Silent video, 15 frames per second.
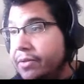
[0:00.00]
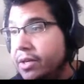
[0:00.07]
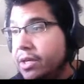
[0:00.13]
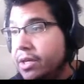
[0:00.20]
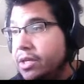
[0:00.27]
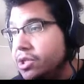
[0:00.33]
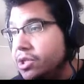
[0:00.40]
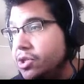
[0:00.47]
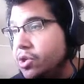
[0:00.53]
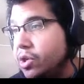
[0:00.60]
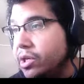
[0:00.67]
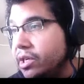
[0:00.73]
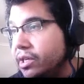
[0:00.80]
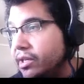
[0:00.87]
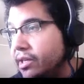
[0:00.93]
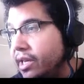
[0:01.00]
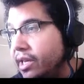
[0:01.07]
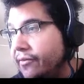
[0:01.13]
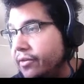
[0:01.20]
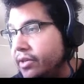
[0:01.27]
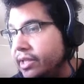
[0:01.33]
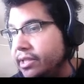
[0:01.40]
It's a shortcut key
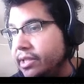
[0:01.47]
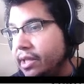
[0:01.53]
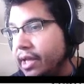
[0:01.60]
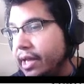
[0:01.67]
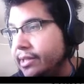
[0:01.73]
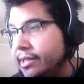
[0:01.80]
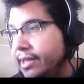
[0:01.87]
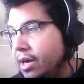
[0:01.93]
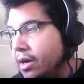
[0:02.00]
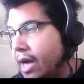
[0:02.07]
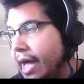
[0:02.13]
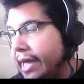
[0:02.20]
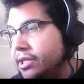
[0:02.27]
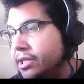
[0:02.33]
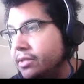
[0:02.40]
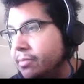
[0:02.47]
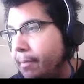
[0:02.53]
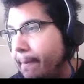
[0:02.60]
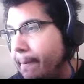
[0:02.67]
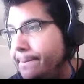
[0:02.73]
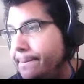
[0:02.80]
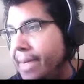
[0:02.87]
for deselect. Now I can just
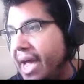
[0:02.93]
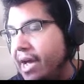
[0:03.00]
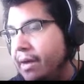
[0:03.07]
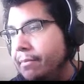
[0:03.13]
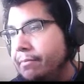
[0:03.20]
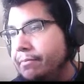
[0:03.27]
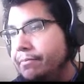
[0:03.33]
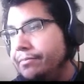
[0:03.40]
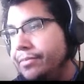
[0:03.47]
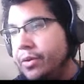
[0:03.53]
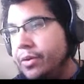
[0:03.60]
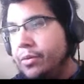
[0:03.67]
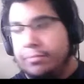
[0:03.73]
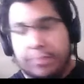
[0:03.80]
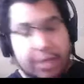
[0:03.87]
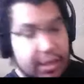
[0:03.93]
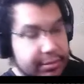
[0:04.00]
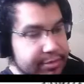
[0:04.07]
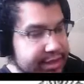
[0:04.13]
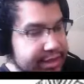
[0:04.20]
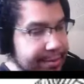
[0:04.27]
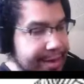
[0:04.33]
bam, boom,
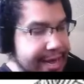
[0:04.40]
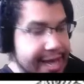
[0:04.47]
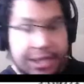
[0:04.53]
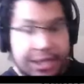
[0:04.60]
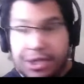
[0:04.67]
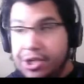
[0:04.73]
just got my hatch.